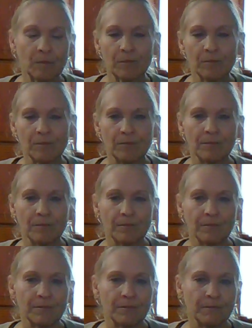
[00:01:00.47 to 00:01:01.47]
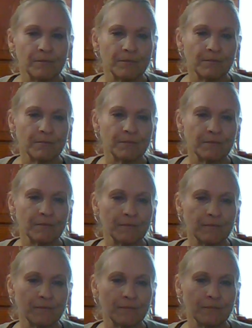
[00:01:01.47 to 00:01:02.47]

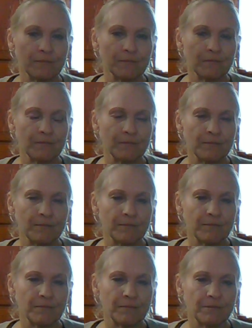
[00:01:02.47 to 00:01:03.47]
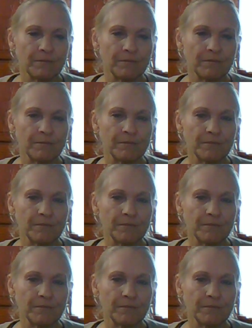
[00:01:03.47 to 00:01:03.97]
[no speech]